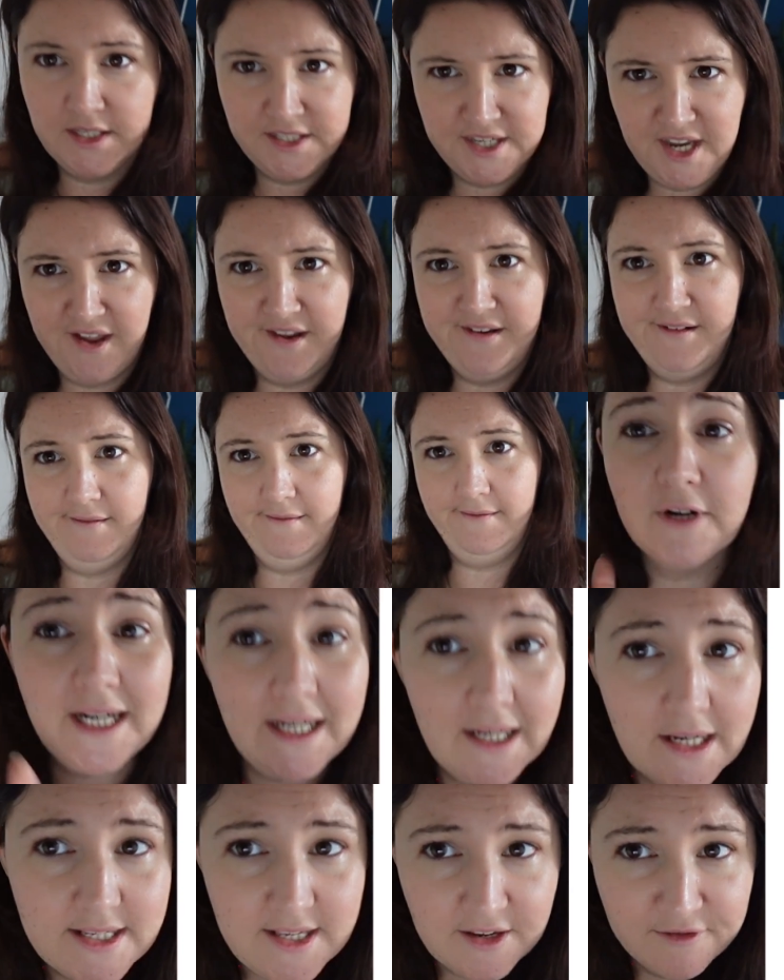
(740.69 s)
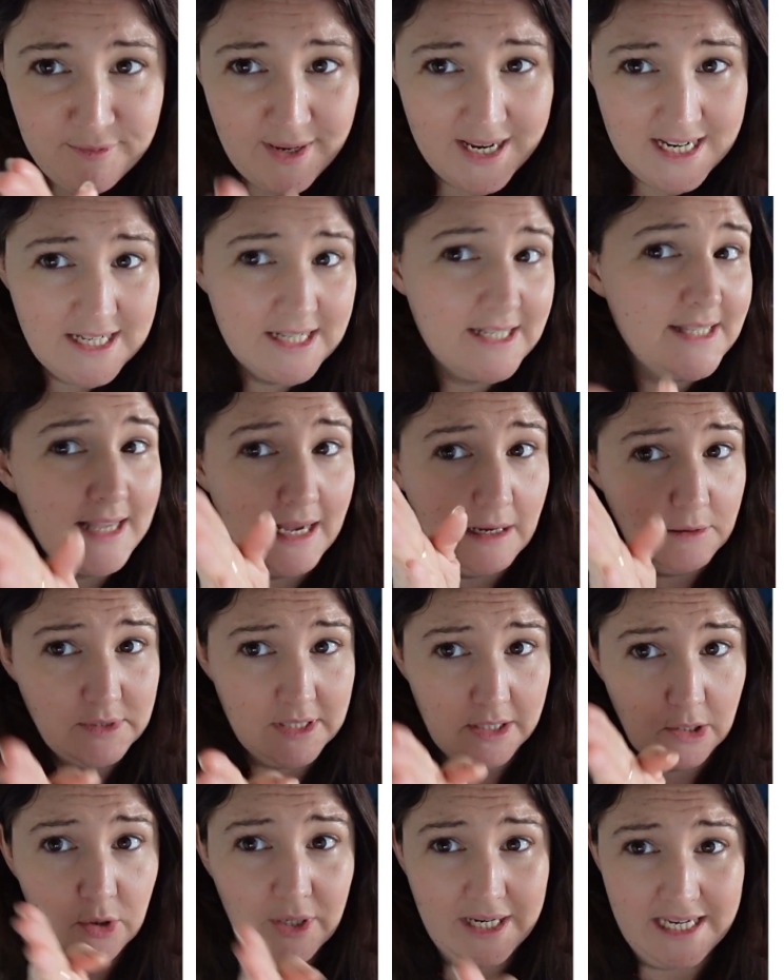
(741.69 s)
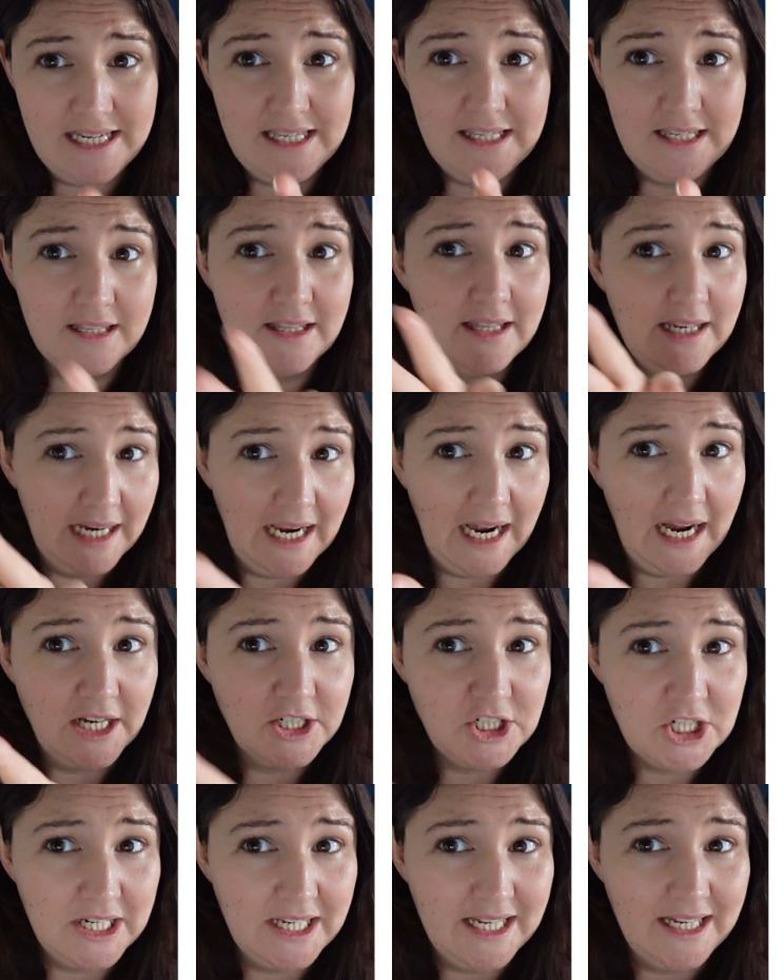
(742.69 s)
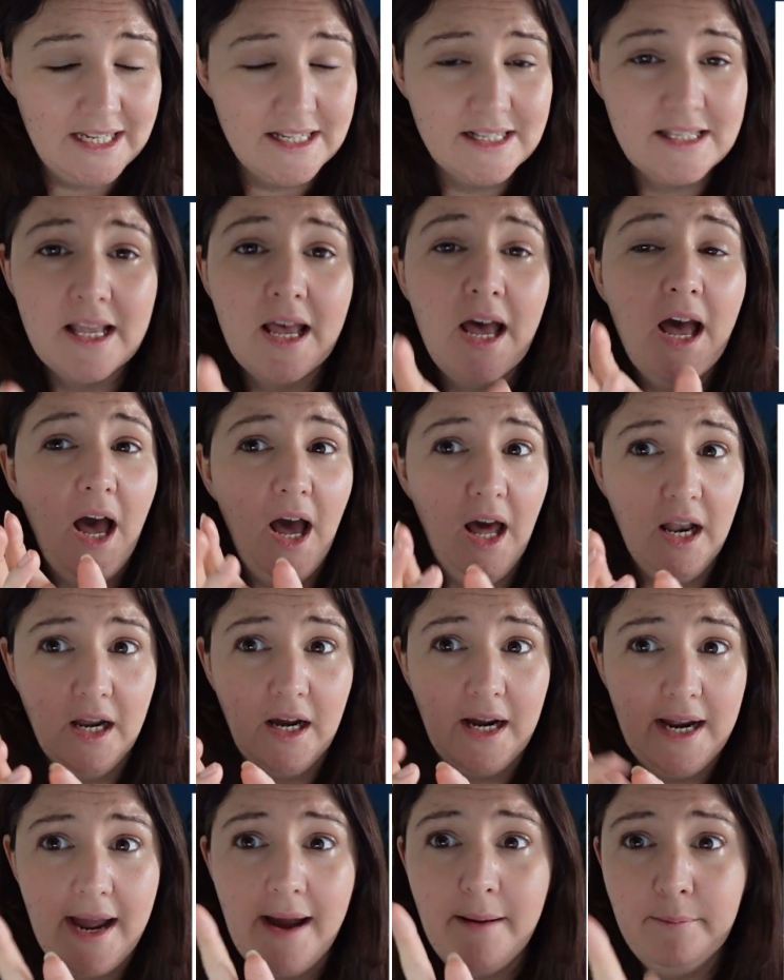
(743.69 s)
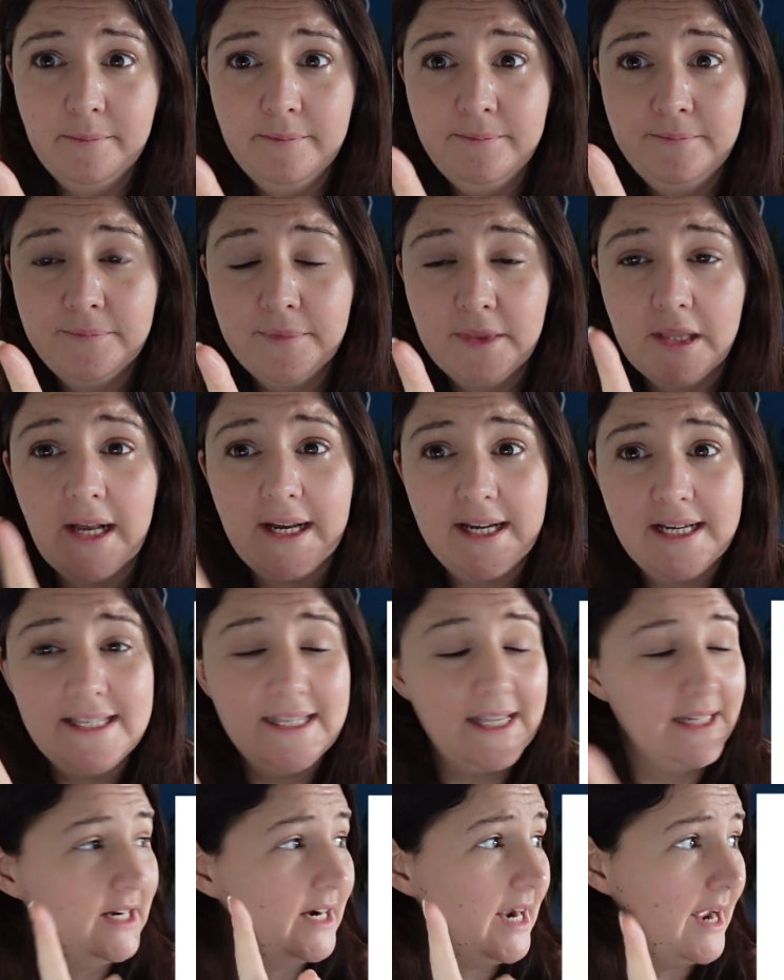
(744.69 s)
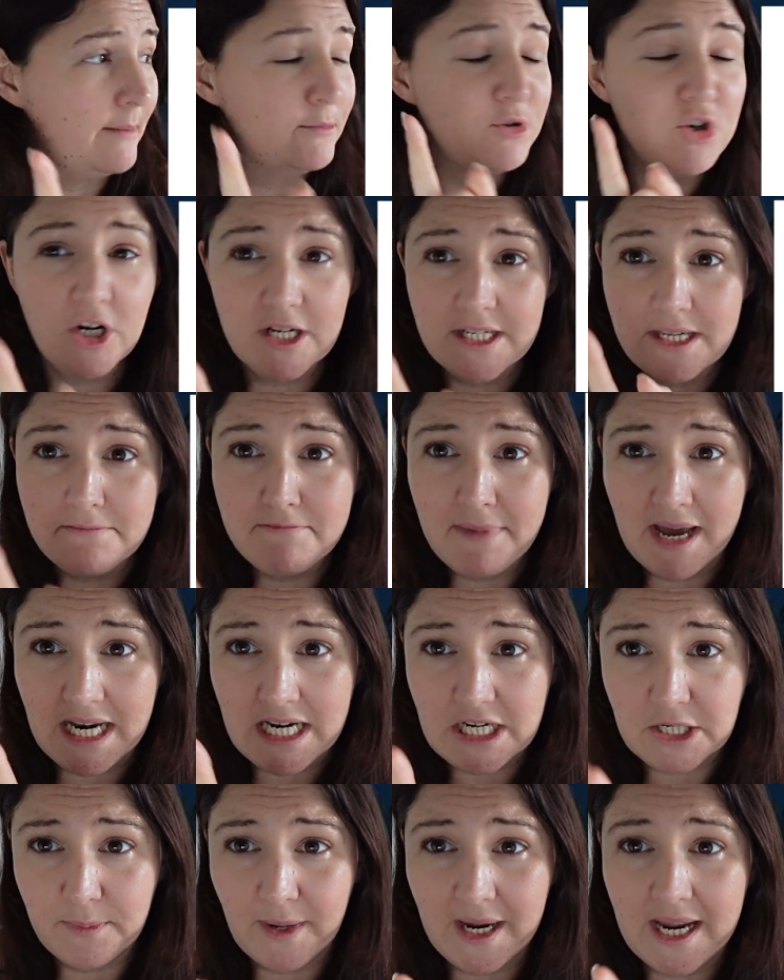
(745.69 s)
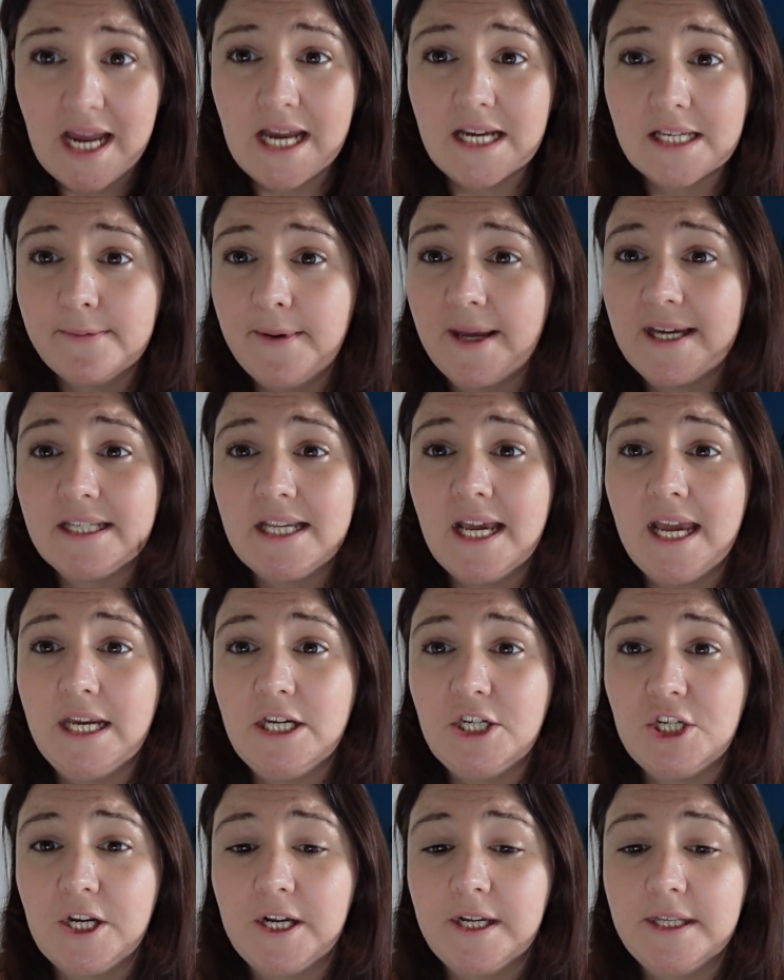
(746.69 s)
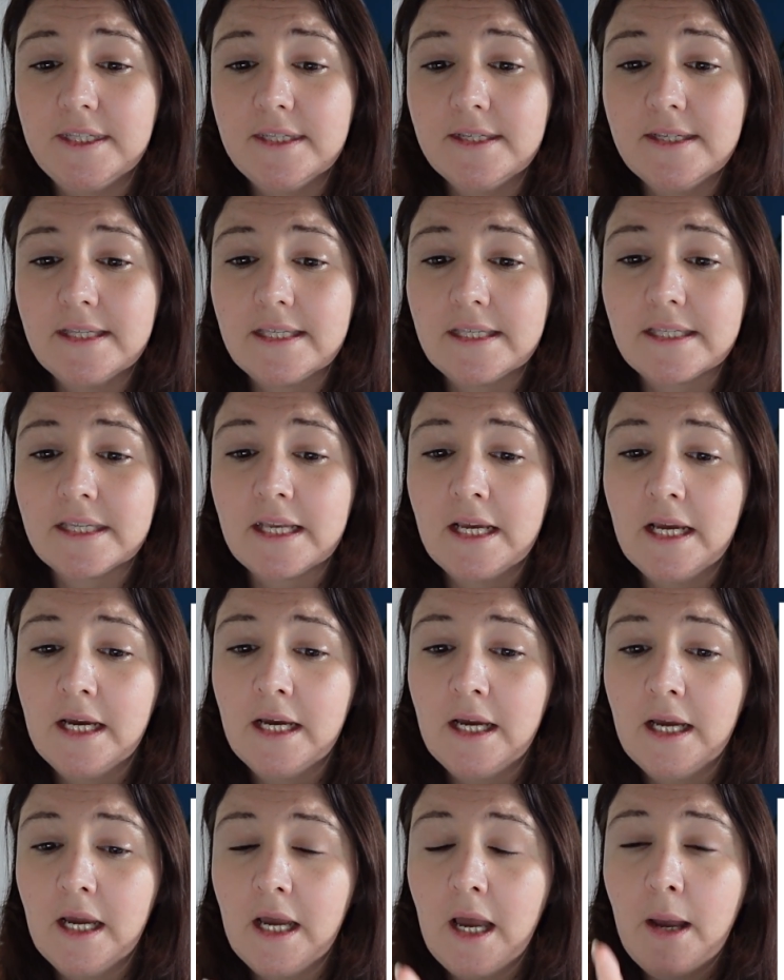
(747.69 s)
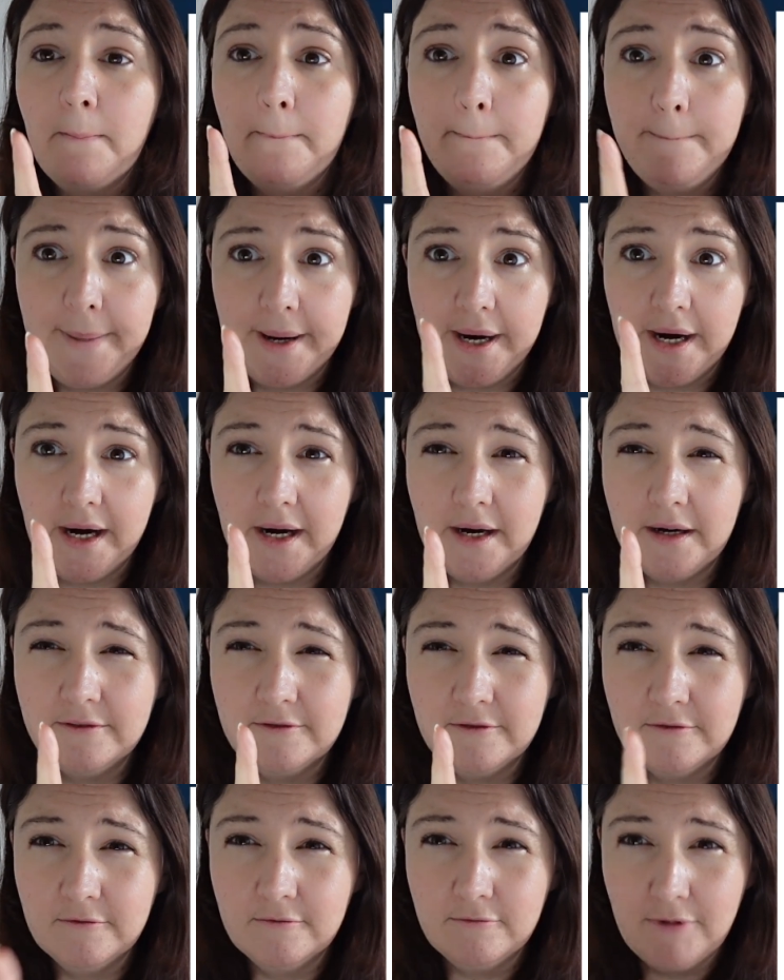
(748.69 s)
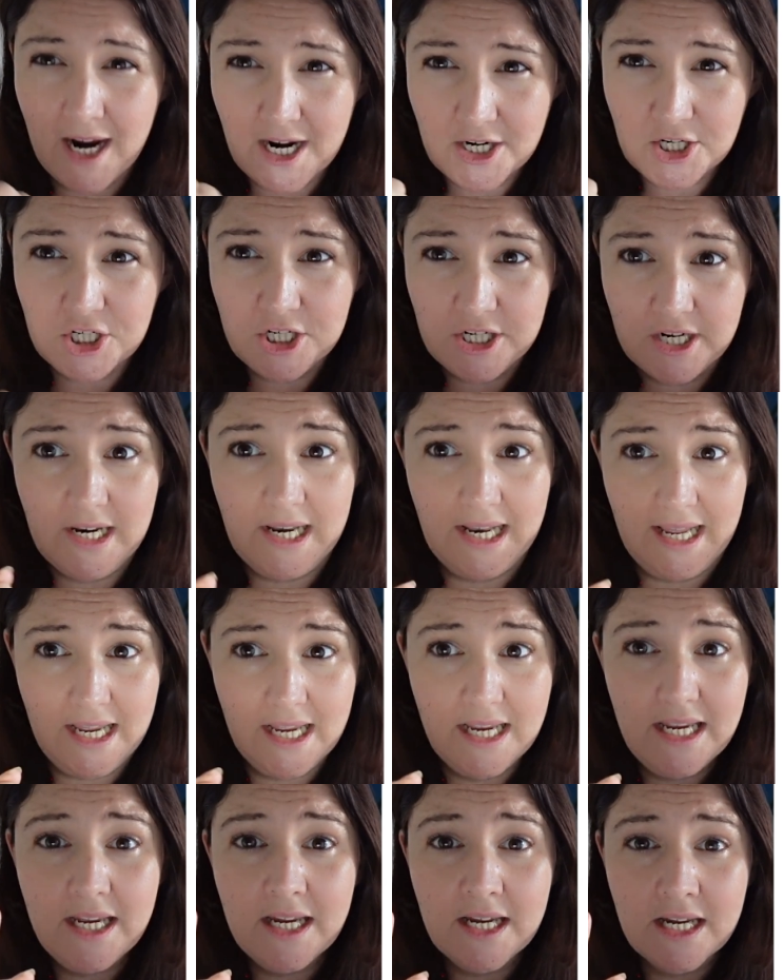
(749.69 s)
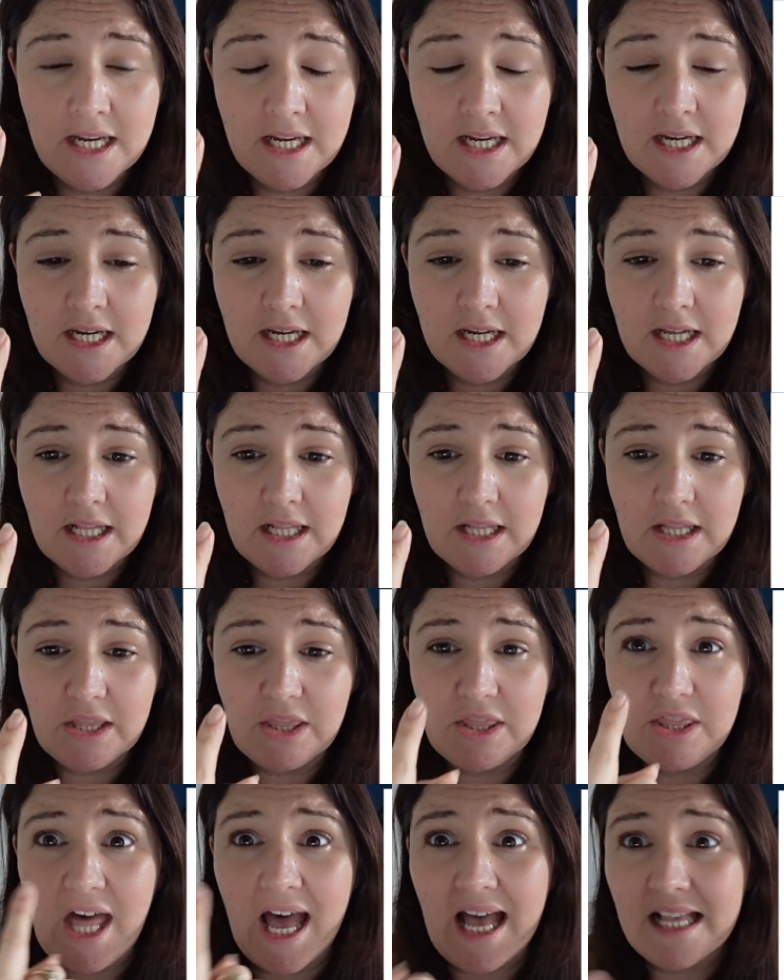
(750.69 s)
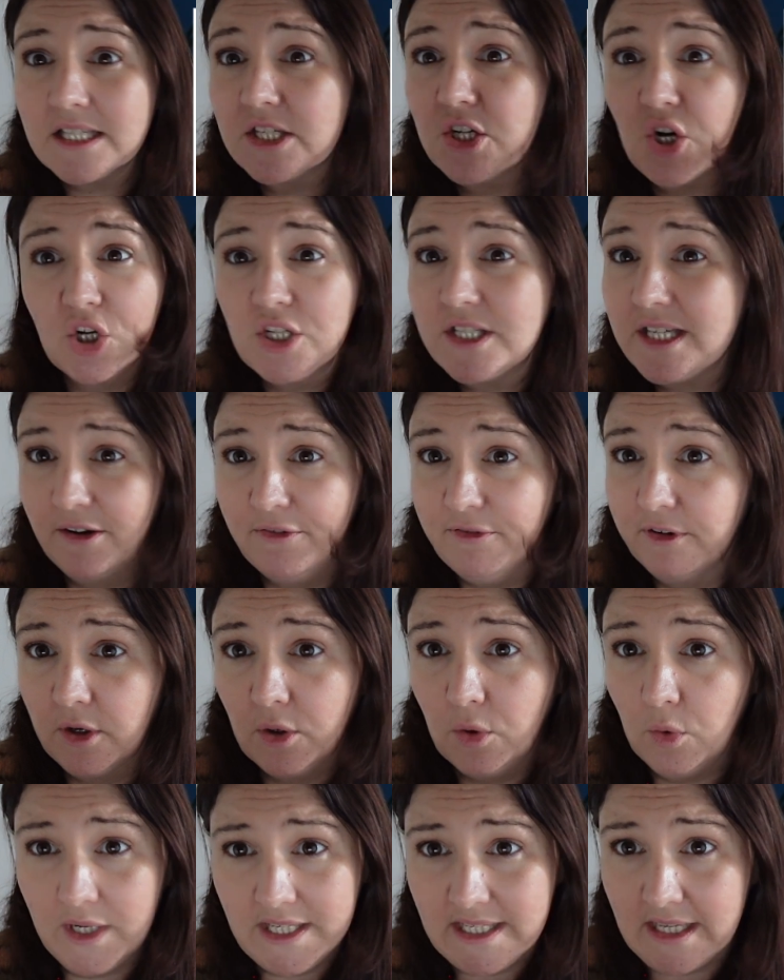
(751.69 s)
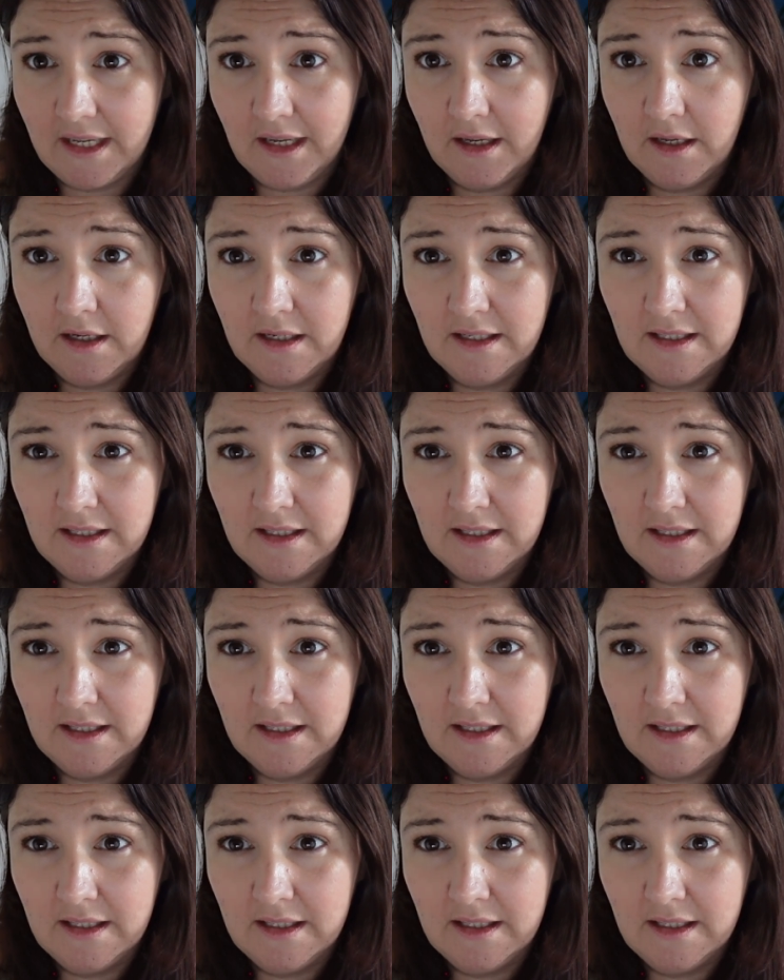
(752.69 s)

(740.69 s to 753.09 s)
Done. Realise I've made it sound a lot easier than it actually is, and I am, like I said, I am trying to manage my expectations, but rationally, that's not difficult, is it?